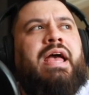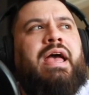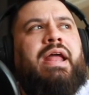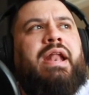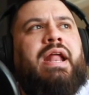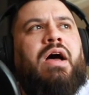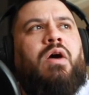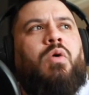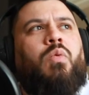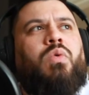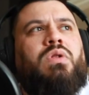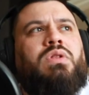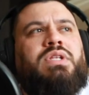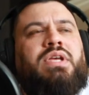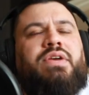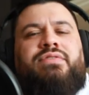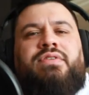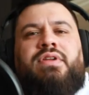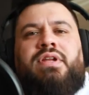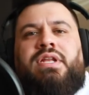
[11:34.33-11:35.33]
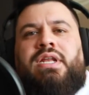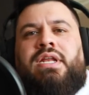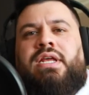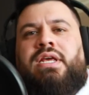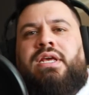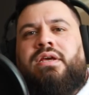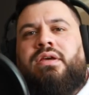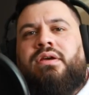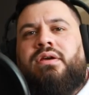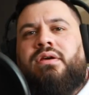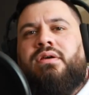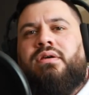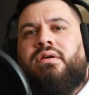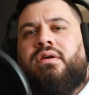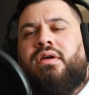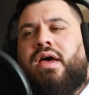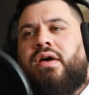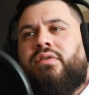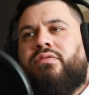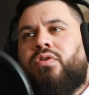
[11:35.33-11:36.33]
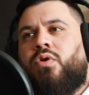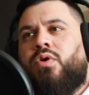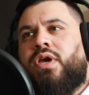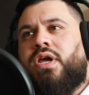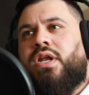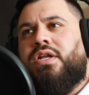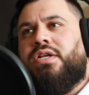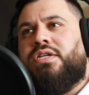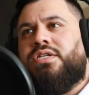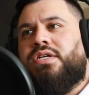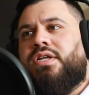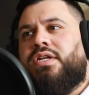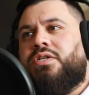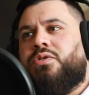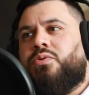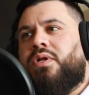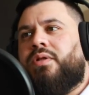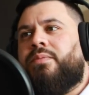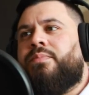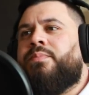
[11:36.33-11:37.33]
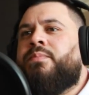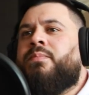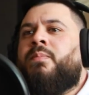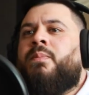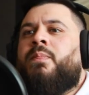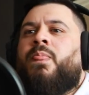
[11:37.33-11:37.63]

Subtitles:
and I will definitely have a look and listen as well.